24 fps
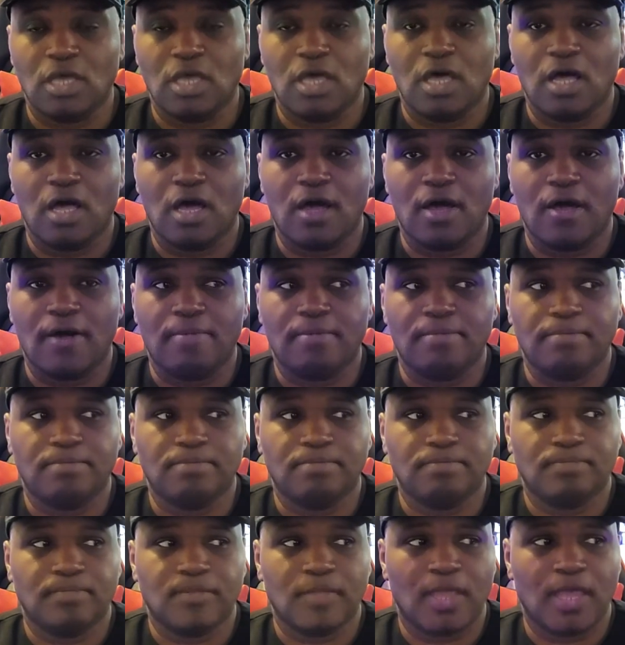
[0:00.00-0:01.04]
Um,
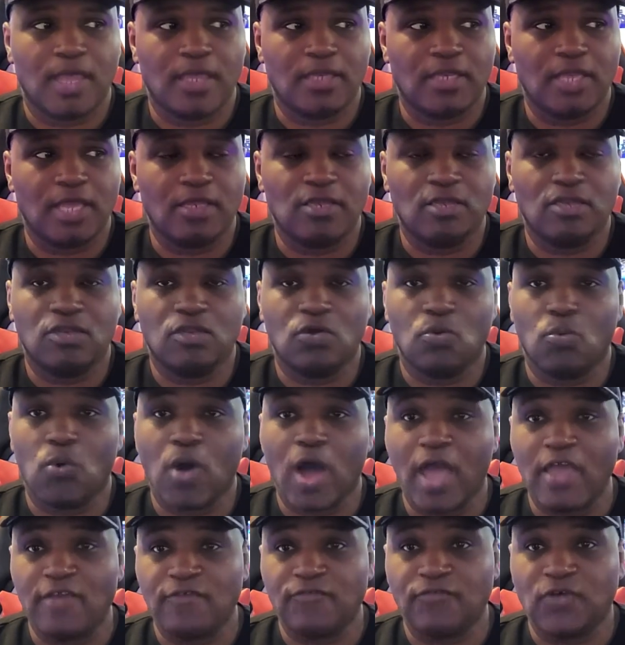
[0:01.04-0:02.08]
and then the
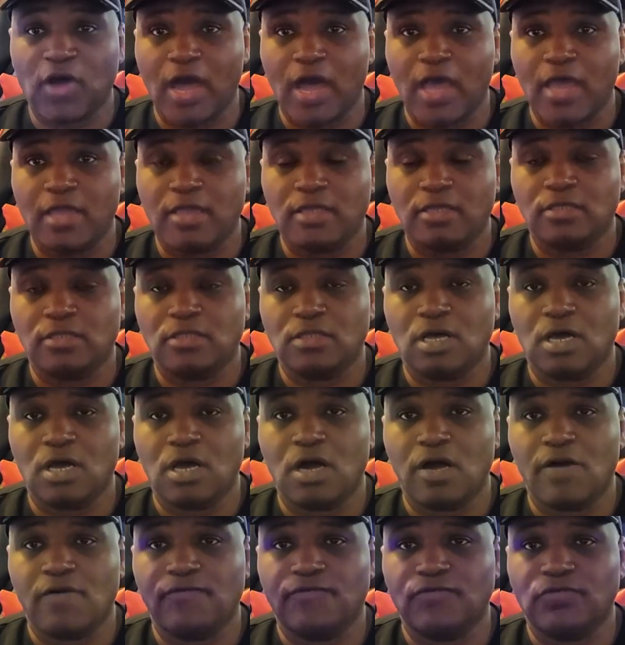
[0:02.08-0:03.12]
Wi-Fi,
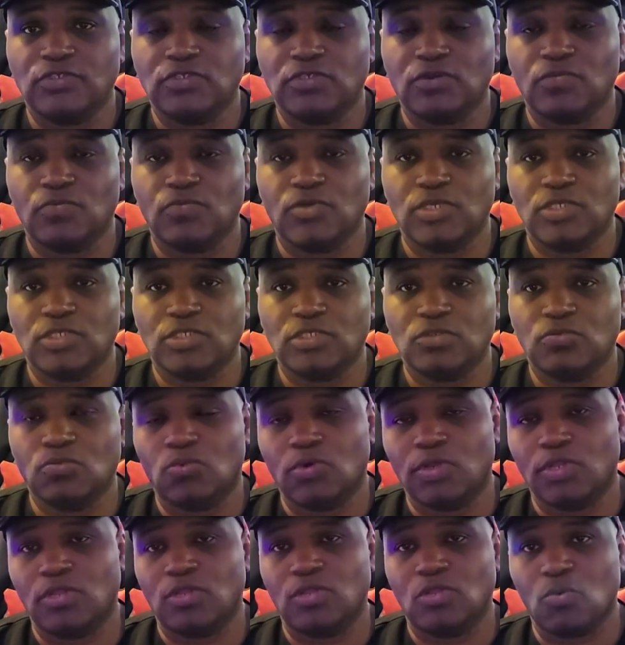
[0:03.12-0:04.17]
uh, for some reason,
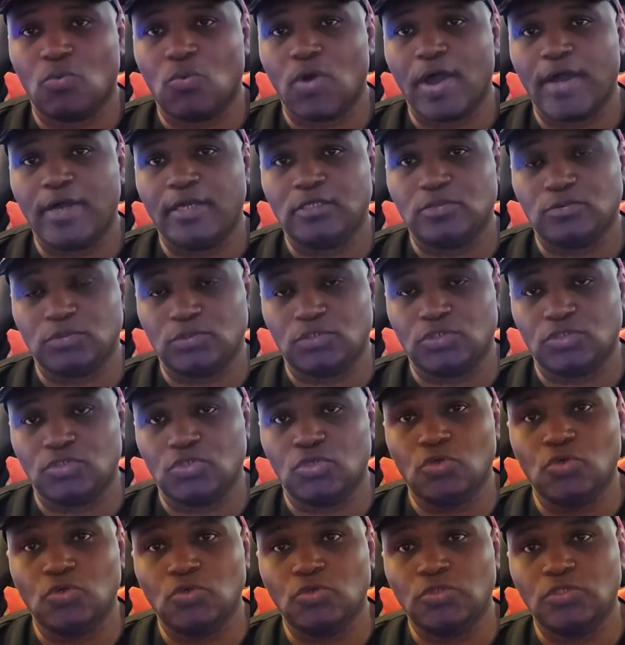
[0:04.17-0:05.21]
one of the wires was
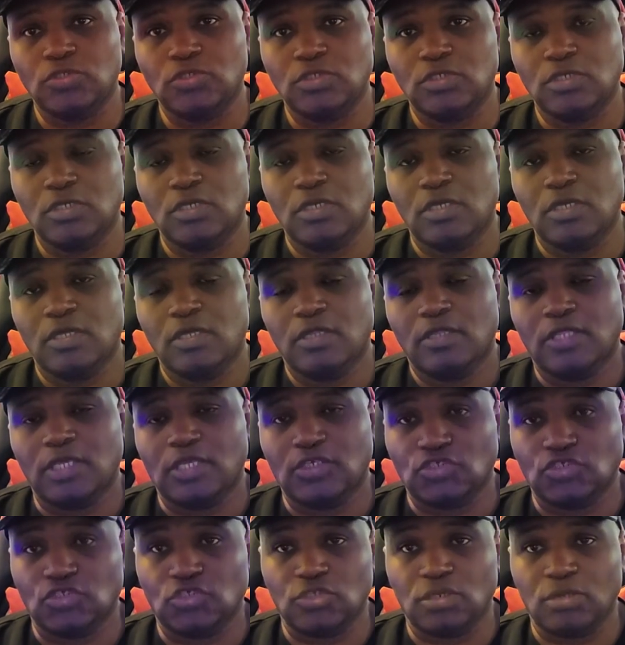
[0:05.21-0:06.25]
loose that
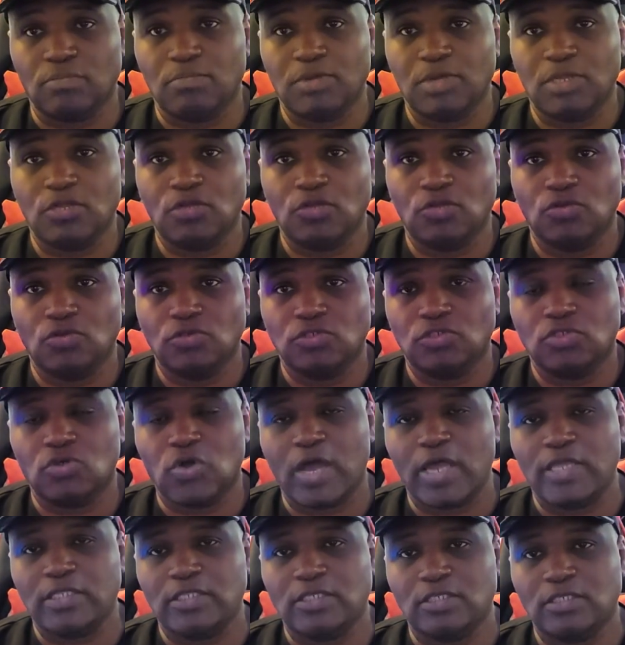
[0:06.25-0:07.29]
shouldn't have been loose, so
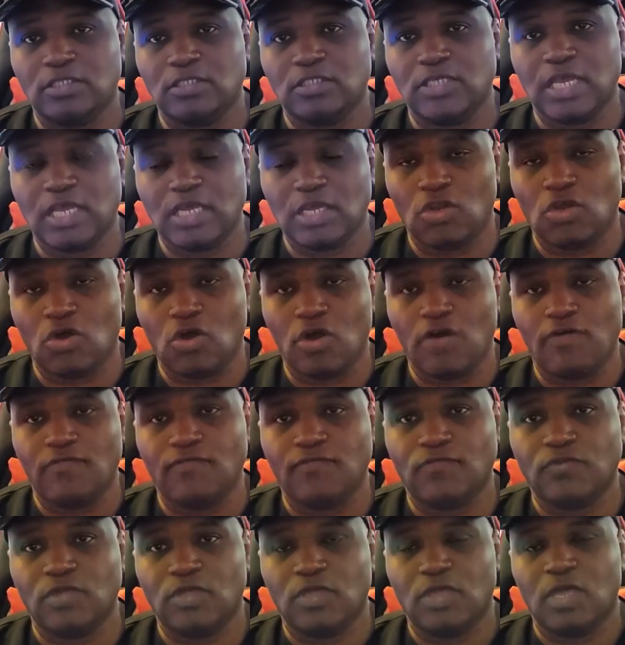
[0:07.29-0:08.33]
I had to take it off,
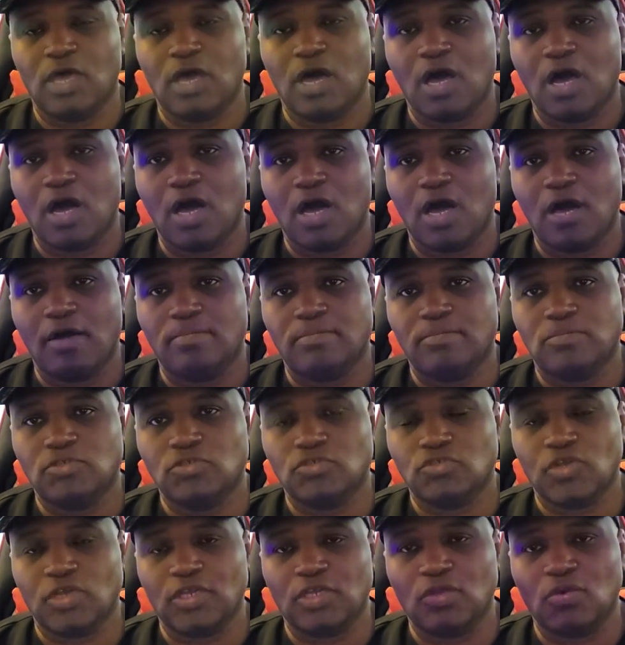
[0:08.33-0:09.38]
um,
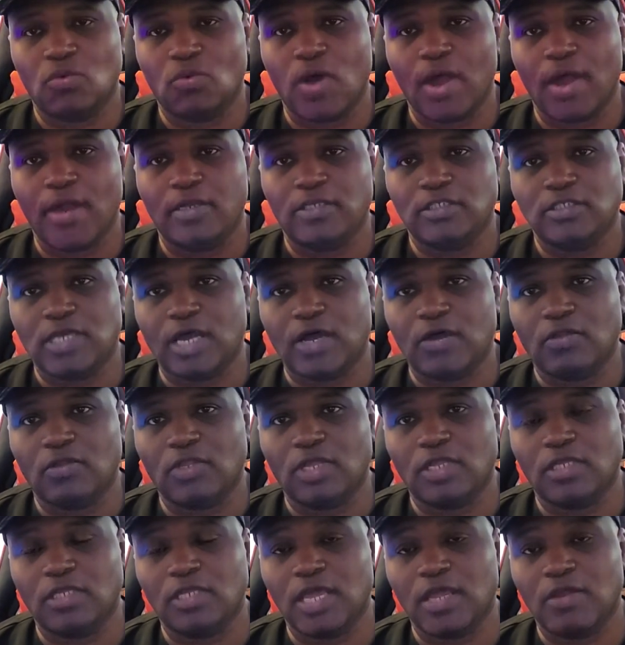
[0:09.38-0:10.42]
straighten the wires out,
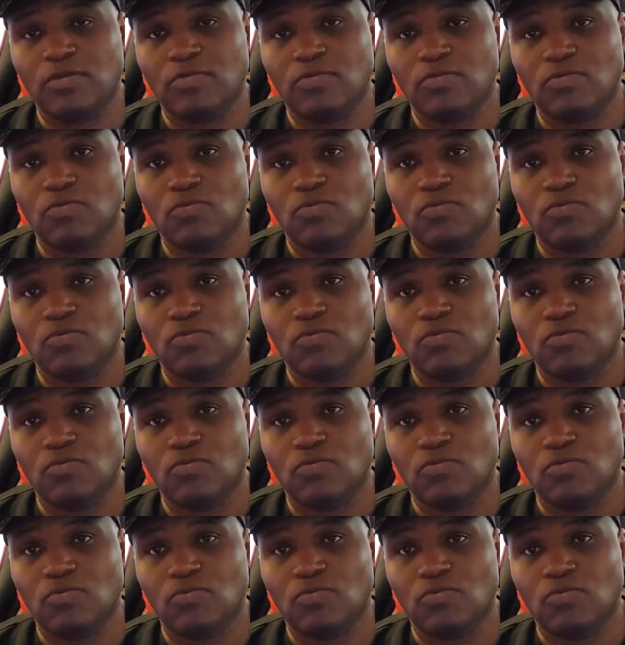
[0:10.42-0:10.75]
and then